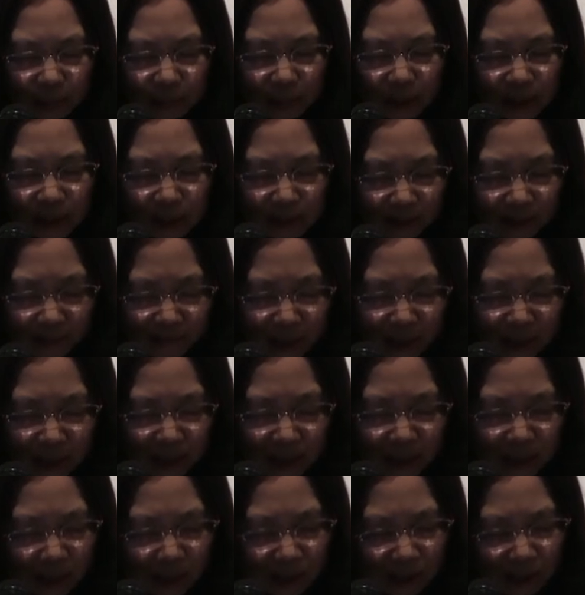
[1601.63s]

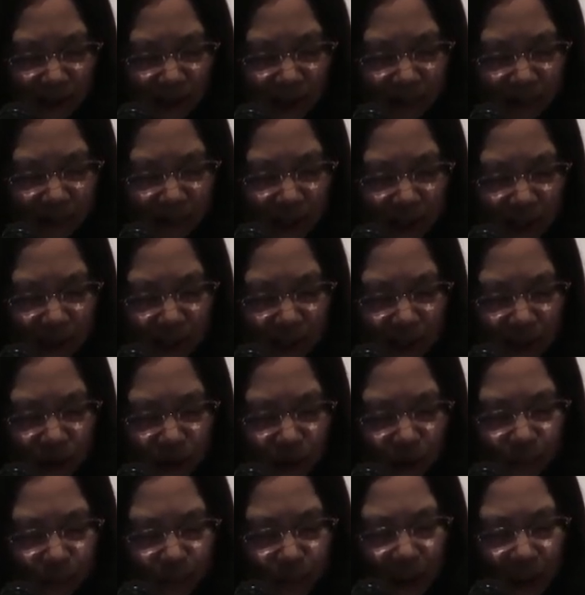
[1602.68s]
specifically the ability
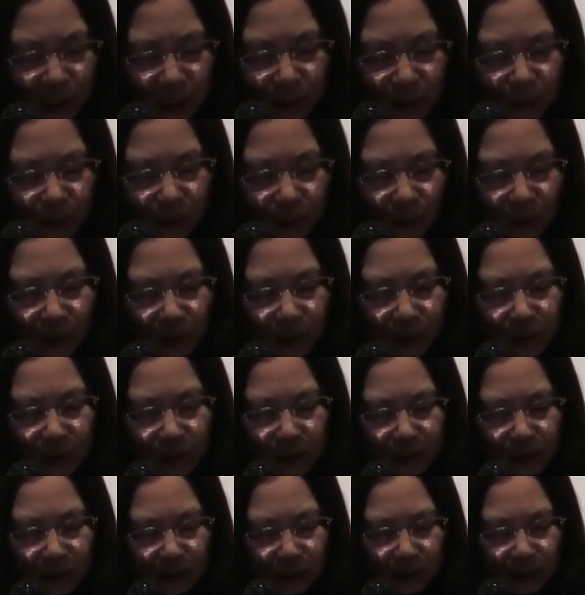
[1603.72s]
to put into
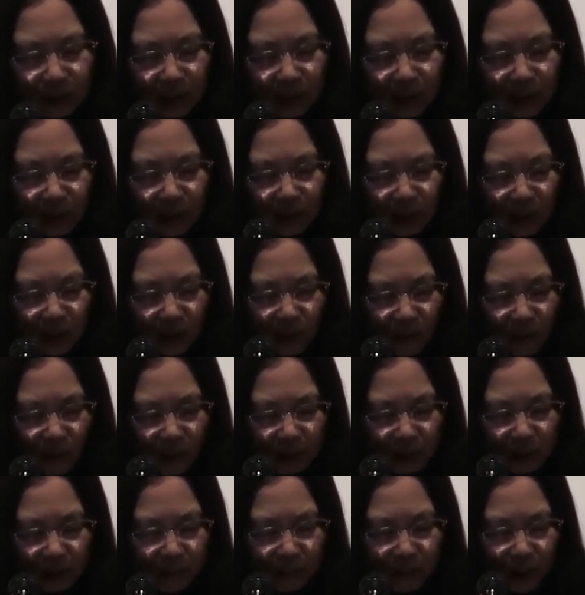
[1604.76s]
words
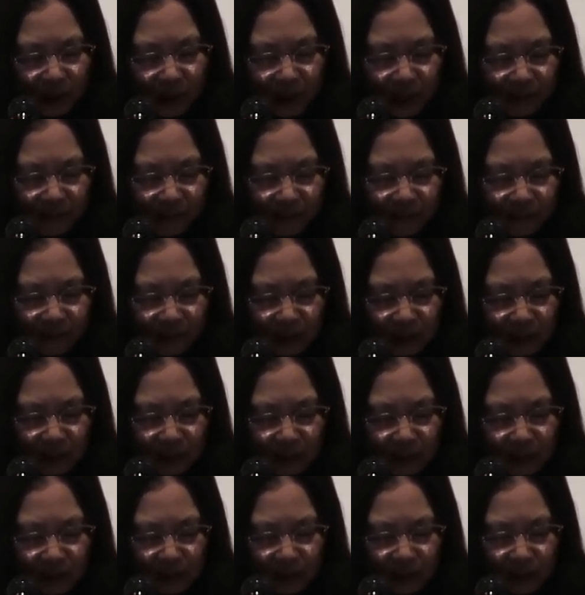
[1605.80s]
what the body
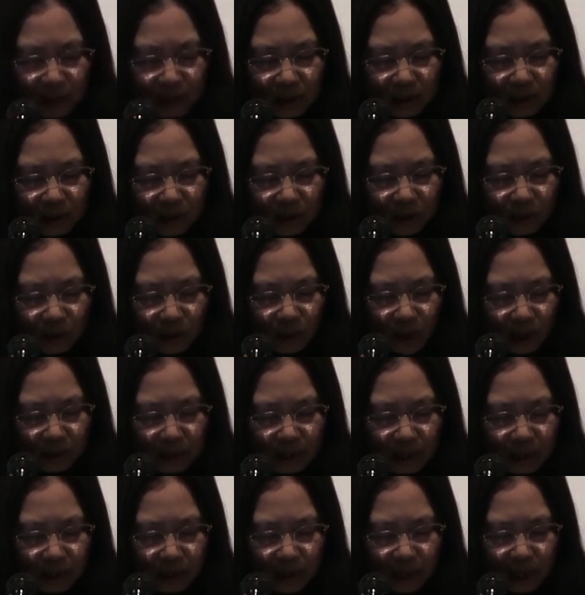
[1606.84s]
feels, to
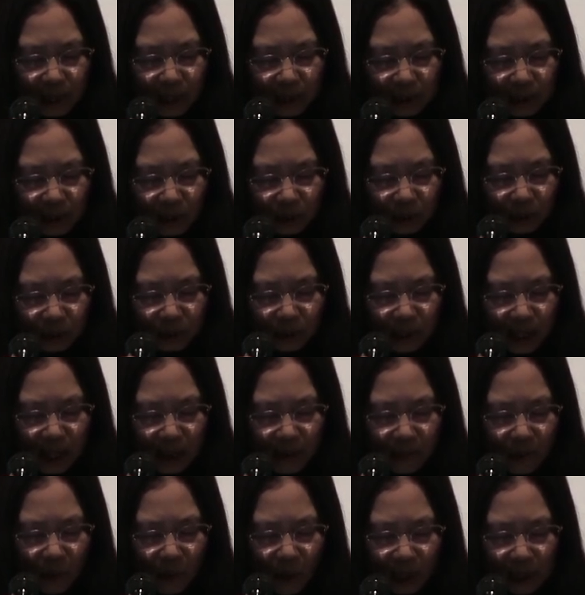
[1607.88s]
articulate or to
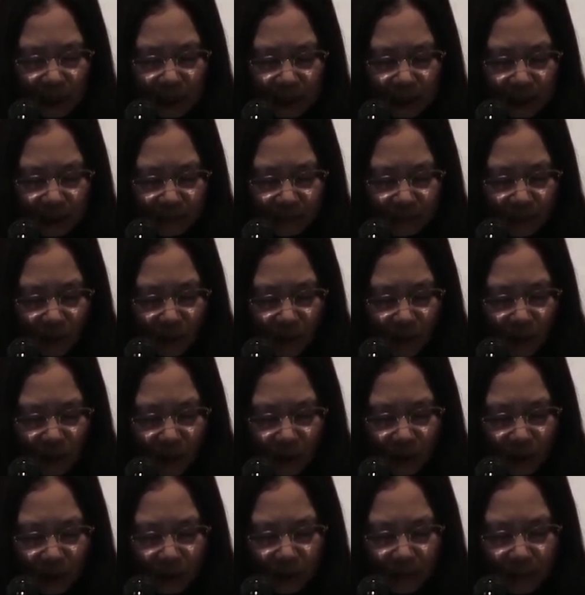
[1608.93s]
name once and for
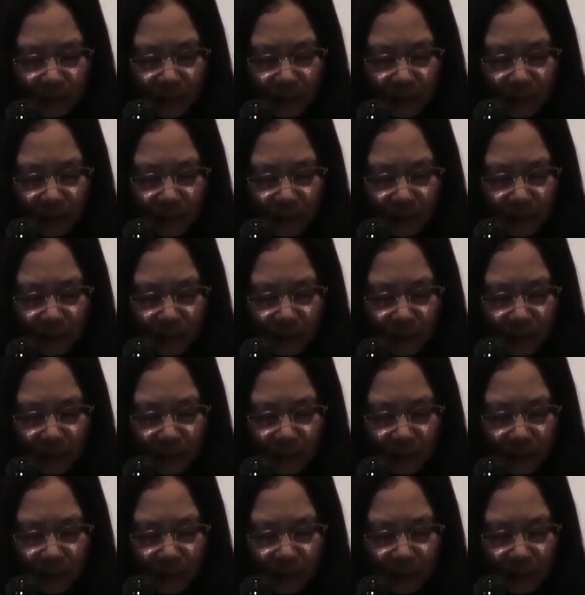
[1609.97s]
all,